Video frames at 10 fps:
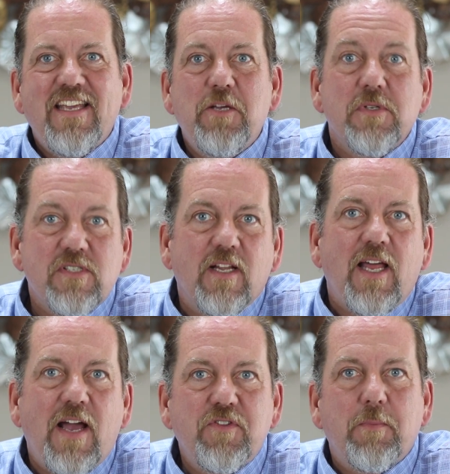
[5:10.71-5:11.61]
You will still
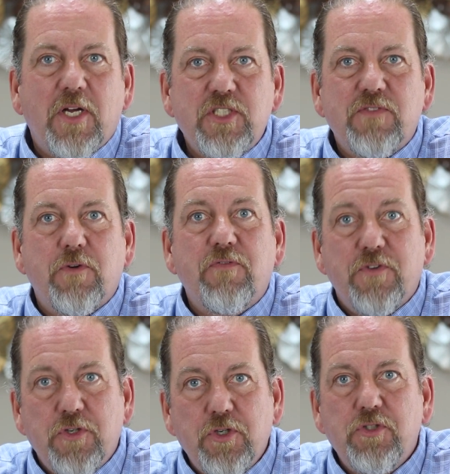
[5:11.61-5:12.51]
have to budget for
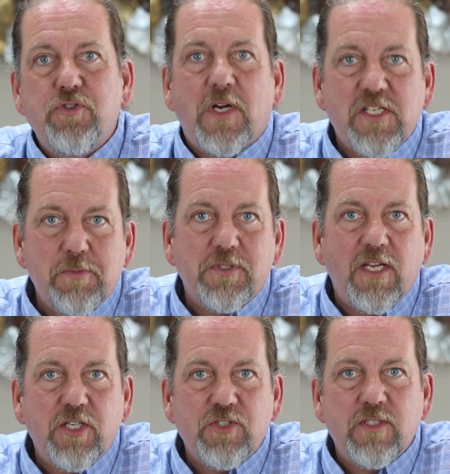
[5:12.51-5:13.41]
food,
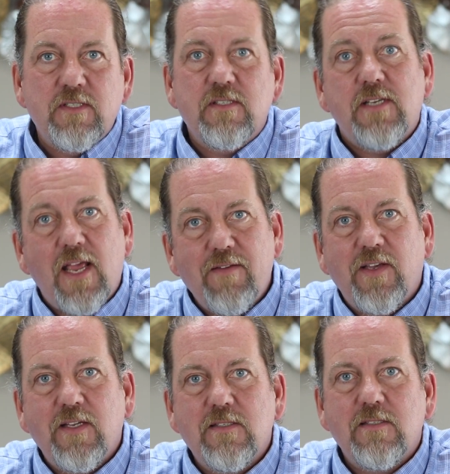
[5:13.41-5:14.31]
transportation,
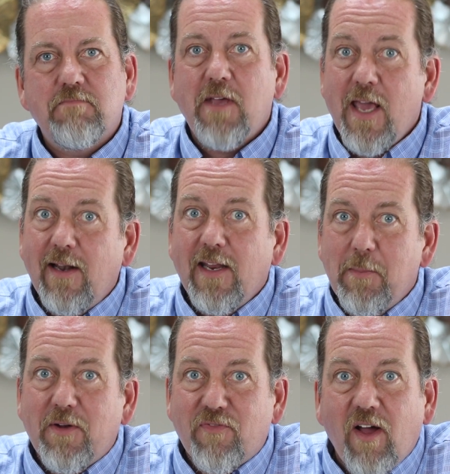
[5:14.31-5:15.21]
savings, and a little
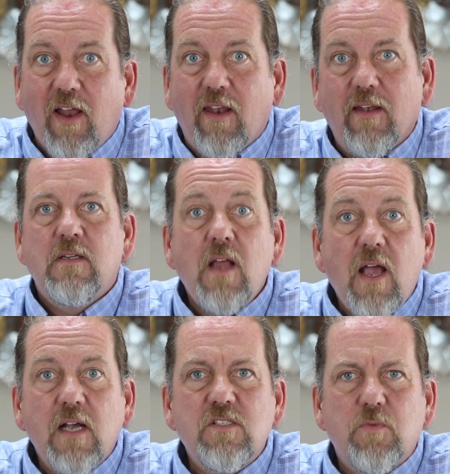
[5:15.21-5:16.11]
bit of fun.
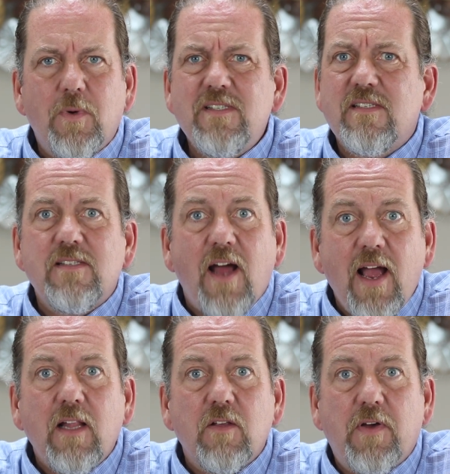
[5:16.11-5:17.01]
Next, what
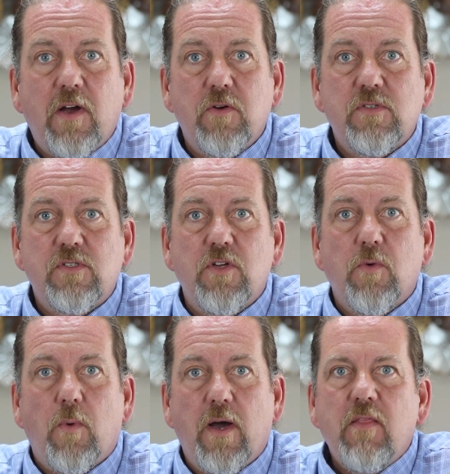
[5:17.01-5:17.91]
style of house do you
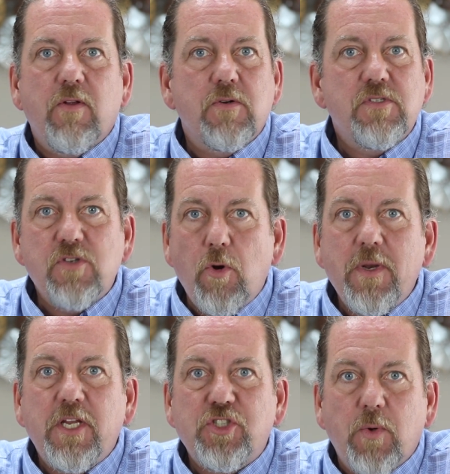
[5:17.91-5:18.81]
want? There are so
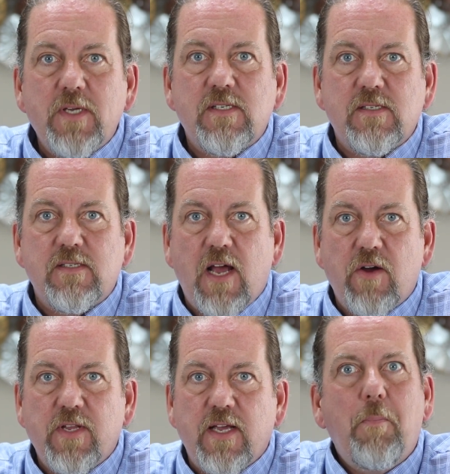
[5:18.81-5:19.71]
many choices
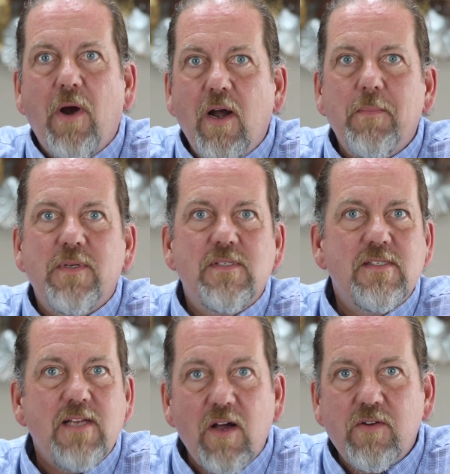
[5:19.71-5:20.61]
nowadays.
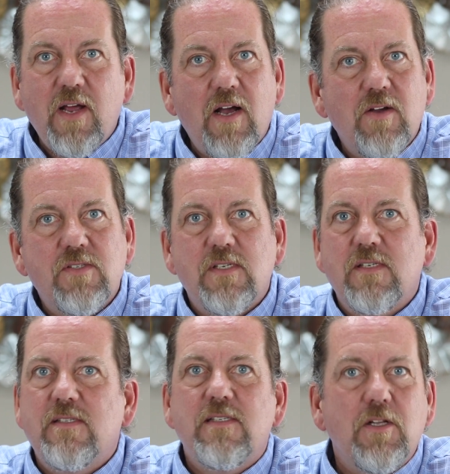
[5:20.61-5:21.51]
Apartments, townhouses,
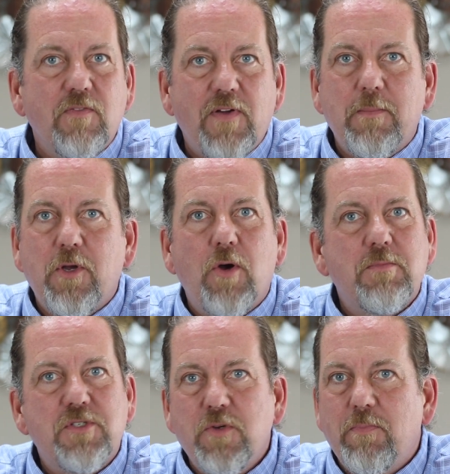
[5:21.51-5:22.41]
single-family
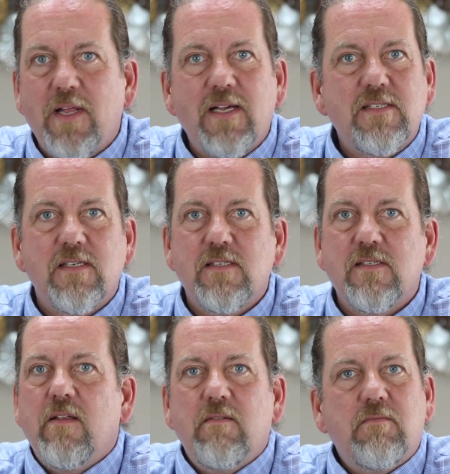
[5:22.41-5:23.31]
homes,
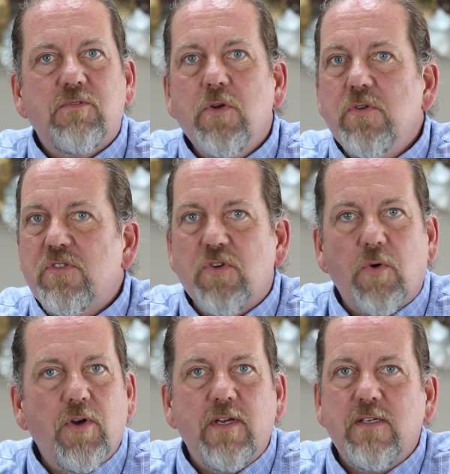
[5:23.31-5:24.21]
duplexes, 2
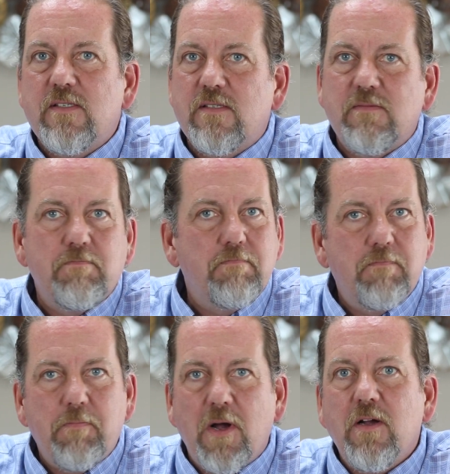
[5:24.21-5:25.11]
stories,
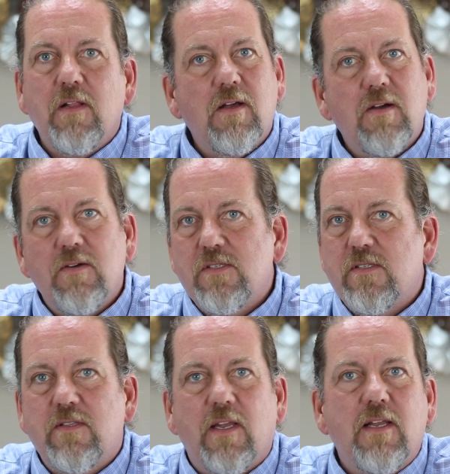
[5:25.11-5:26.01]

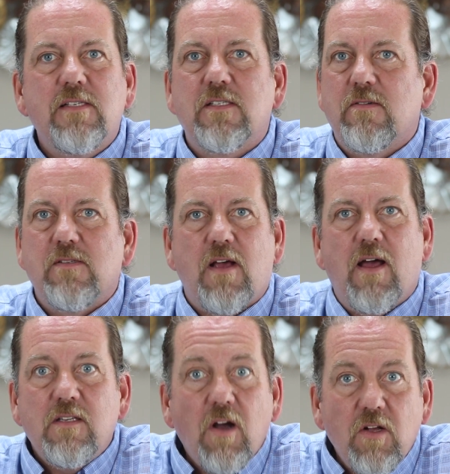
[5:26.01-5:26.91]
bungalows, the list goes
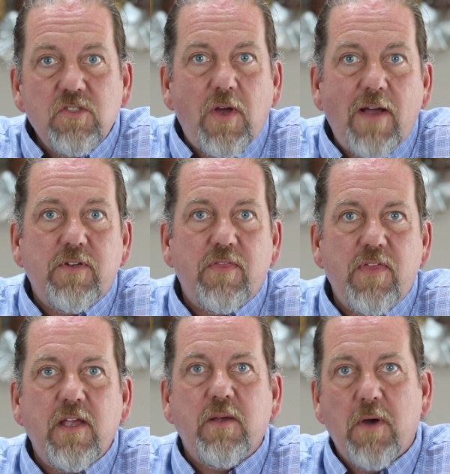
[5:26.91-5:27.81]
on. You also have to
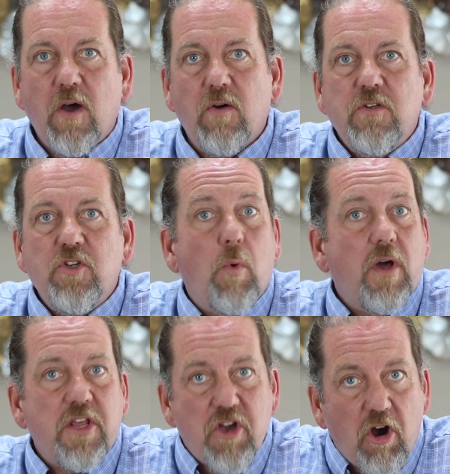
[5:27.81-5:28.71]
think about, do you
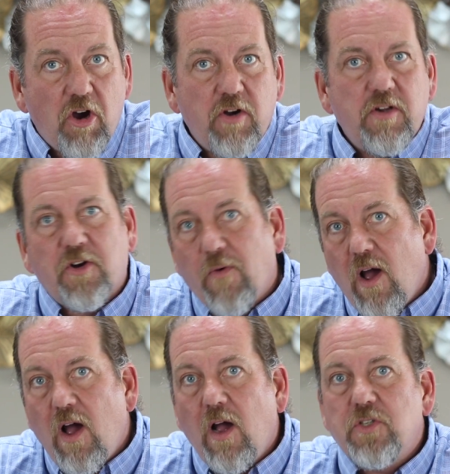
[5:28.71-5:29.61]
want a yard, a
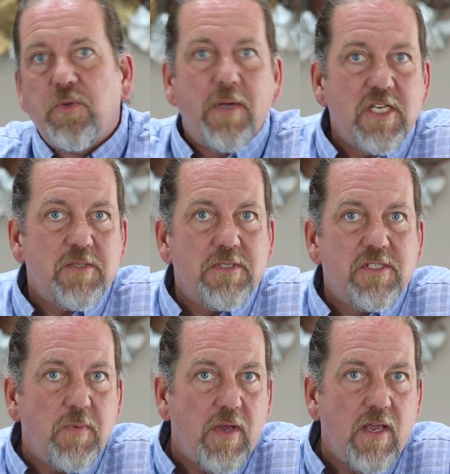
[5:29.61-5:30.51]
garage, a basement
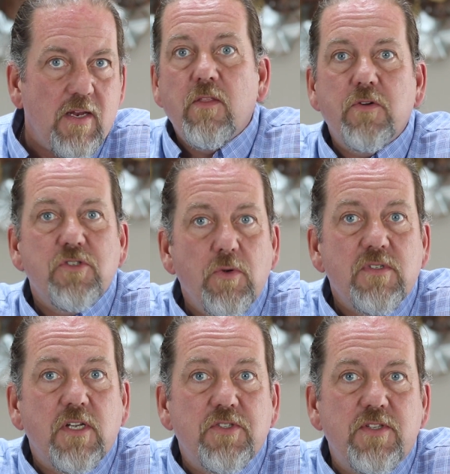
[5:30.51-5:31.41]
suite? There's no
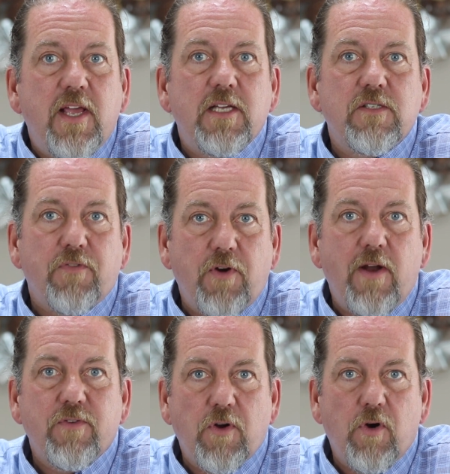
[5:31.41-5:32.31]
such thing as a
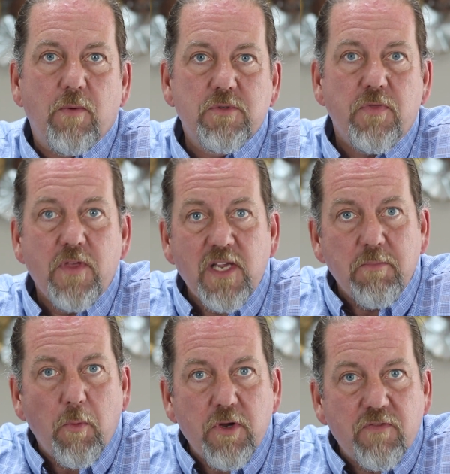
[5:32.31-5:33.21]
forever home, so think
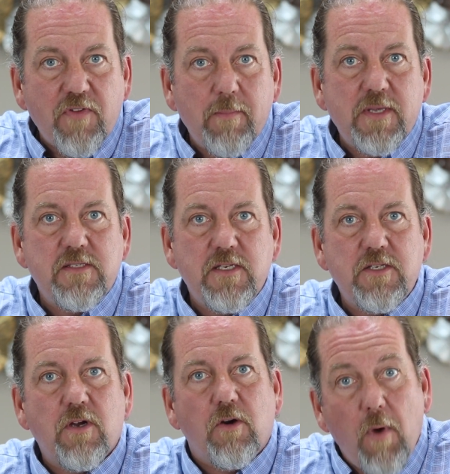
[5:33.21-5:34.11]
about what your family's
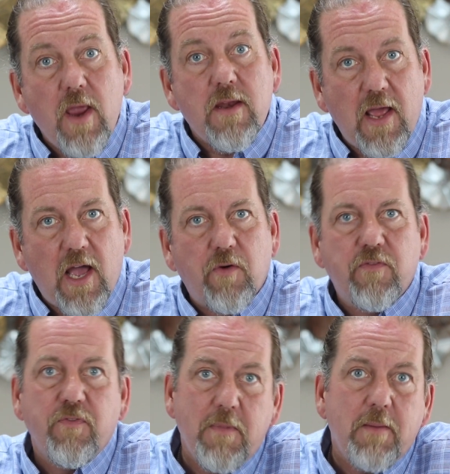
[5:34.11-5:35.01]
needs are right now and
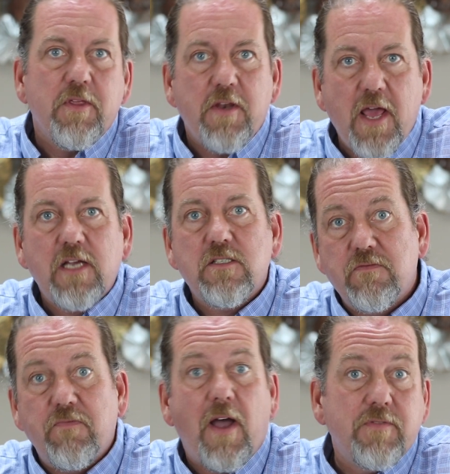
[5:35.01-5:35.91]
for maybe the next
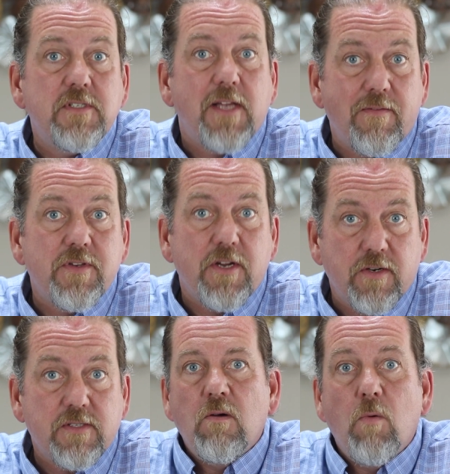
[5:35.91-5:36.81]
5 to 7
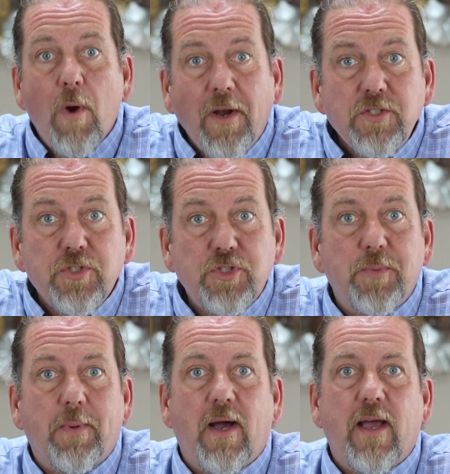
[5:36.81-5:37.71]
years. Where should
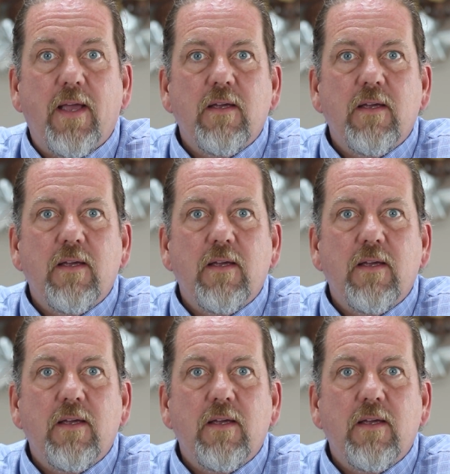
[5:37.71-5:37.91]
you buy?